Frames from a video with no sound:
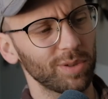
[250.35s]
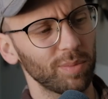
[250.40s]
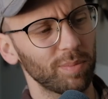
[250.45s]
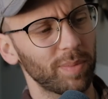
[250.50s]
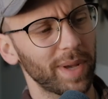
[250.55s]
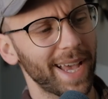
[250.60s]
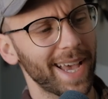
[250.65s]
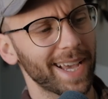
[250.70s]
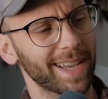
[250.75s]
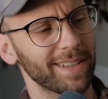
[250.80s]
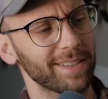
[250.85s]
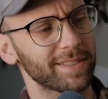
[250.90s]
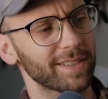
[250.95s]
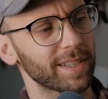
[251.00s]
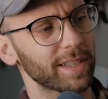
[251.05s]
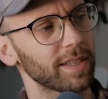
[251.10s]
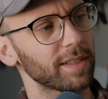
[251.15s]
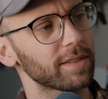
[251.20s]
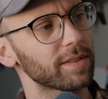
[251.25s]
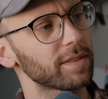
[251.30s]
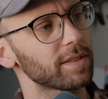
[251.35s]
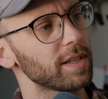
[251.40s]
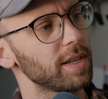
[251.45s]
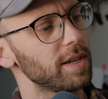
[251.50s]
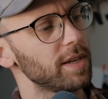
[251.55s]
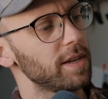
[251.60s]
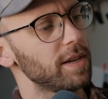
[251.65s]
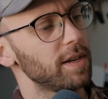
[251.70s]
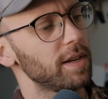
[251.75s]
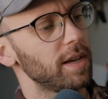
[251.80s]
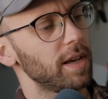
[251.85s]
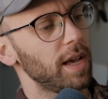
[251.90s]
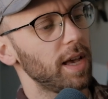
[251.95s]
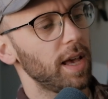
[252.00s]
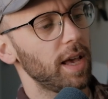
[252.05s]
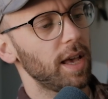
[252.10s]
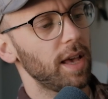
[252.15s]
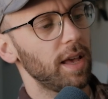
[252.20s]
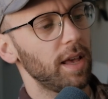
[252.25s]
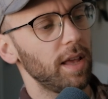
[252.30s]
packets, I guess,
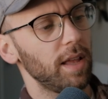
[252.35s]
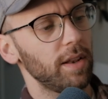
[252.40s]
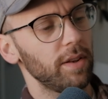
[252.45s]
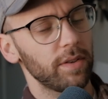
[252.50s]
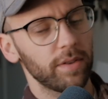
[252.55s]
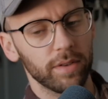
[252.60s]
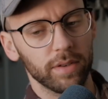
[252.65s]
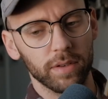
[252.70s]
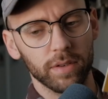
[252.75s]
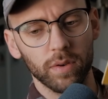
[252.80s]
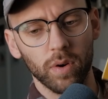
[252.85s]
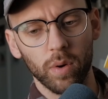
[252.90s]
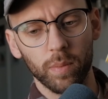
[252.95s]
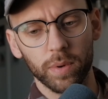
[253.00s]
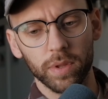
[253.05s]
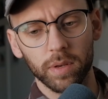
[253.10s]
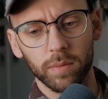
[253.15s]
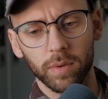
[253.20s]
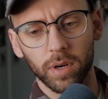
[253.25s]
and you open them